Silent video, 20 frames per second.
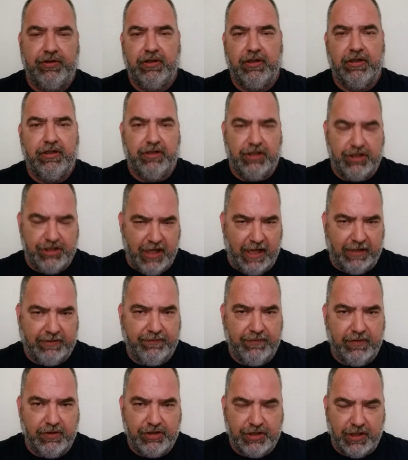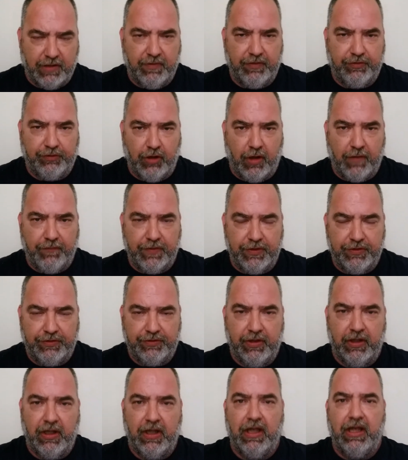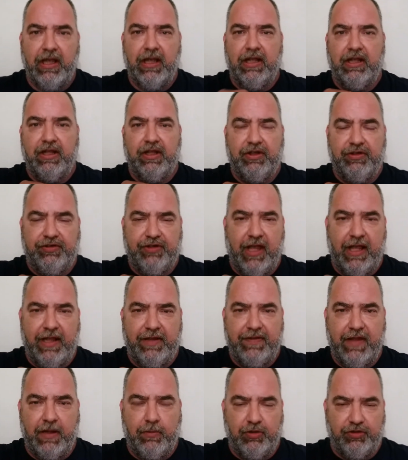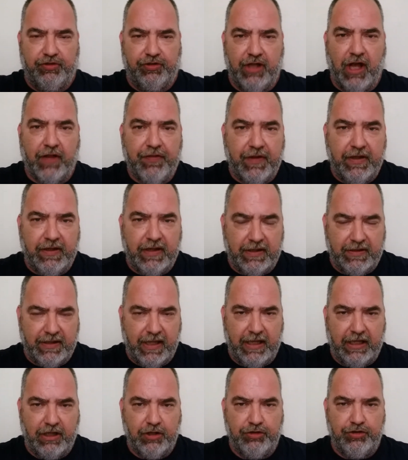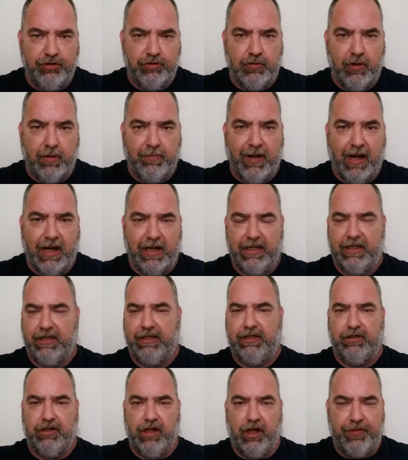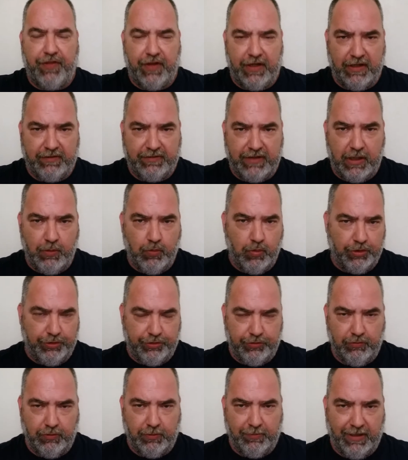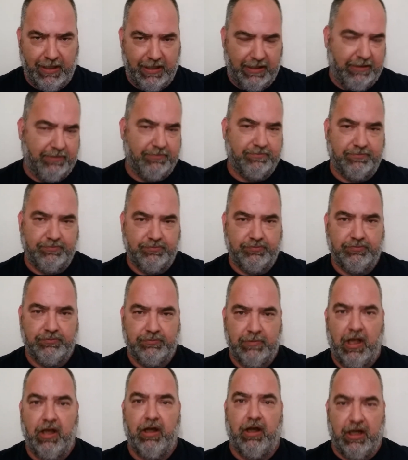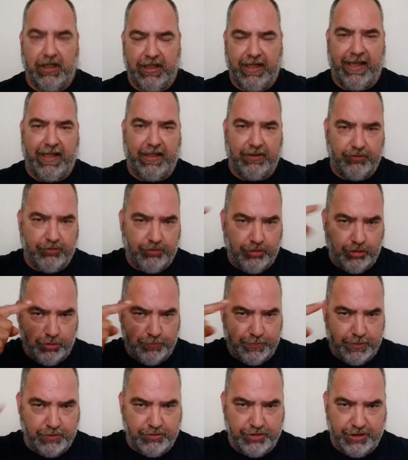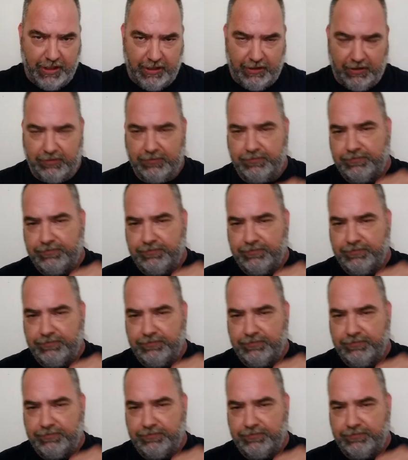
the Jacksonville Sheriff's Office said there was nothing that they could do about it and nothing that they would do about it. Again, two view channels.